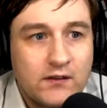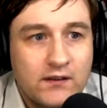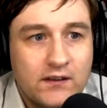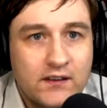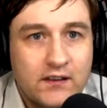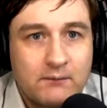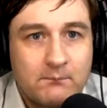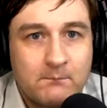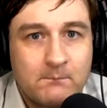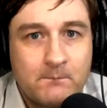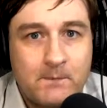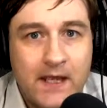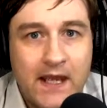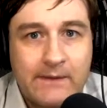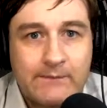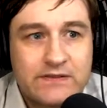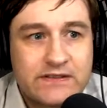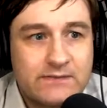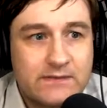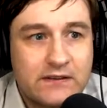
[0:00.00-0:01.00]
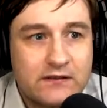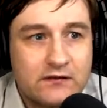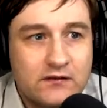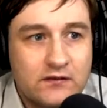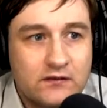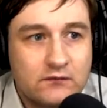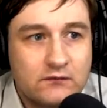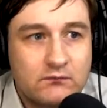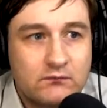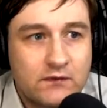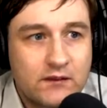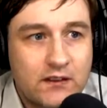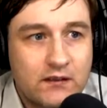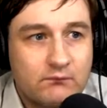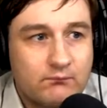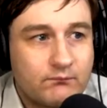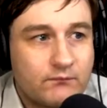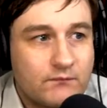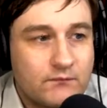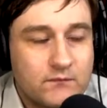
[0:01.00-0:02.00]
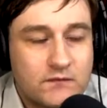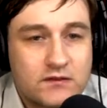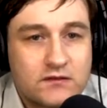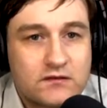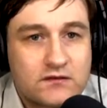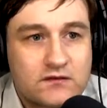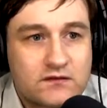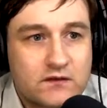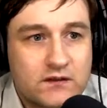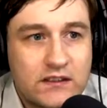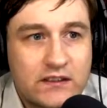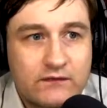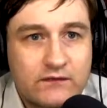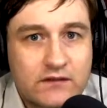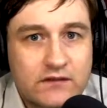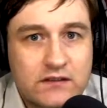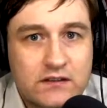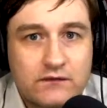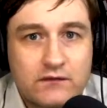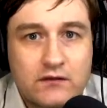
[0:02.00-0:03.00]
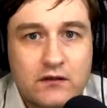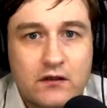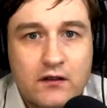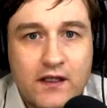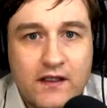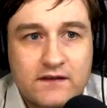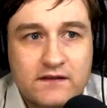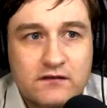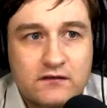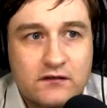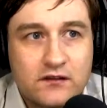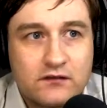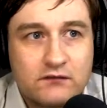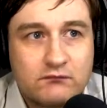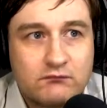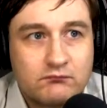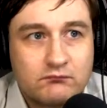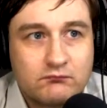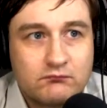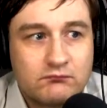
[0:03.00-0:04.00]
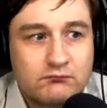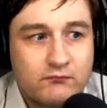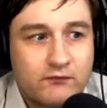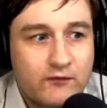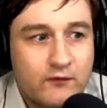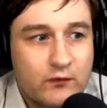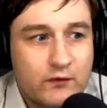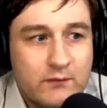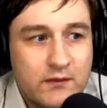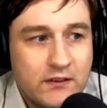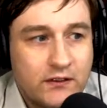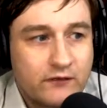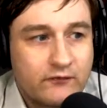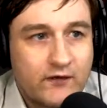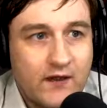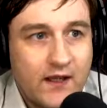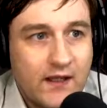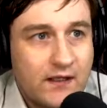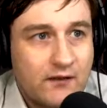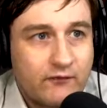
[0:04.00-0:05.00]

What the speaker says: You get a pap smear and you're screened for cervical cancer, and for women, you're fine.